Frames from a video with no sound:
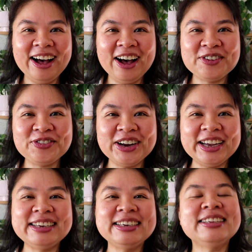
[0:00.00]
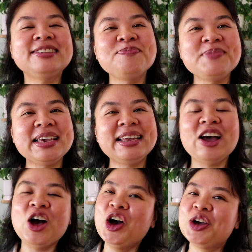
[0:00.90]
Hi friend, it's
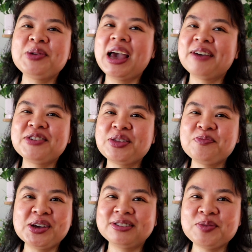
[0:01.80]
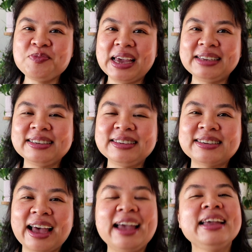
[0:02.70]
Min. I hope you're having the most amazing
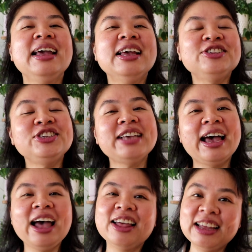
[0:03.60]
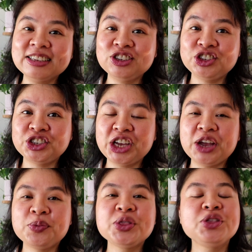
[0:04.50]
day. Today I'd like to
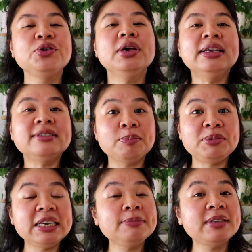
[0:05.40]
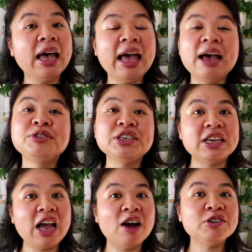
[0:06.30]
share with you some tips I have to
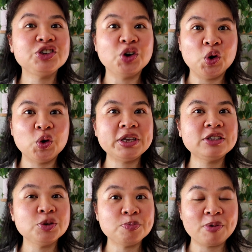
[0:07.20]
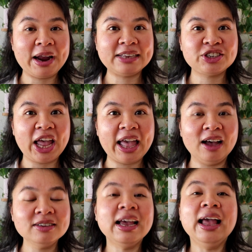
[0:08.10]
encourage your Hoya to branch
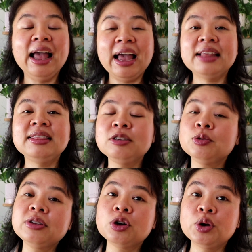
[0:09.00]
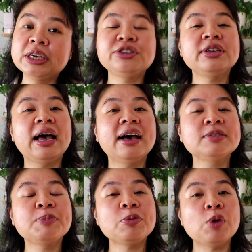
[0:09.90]
out. And this was a question
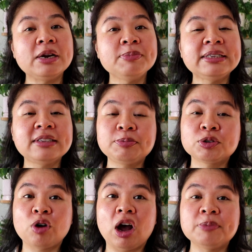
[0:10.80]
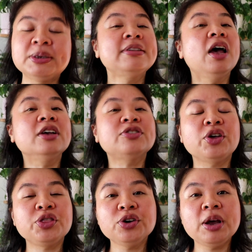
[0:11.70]
asked by one of my subscribers, so
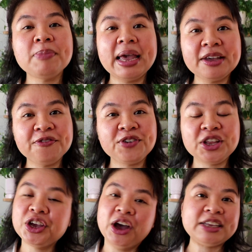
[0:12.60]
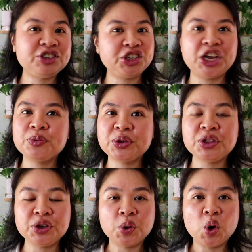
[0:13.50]
I thought I'd make a video and share
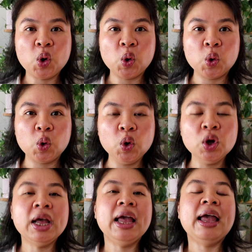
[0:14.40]
with you all.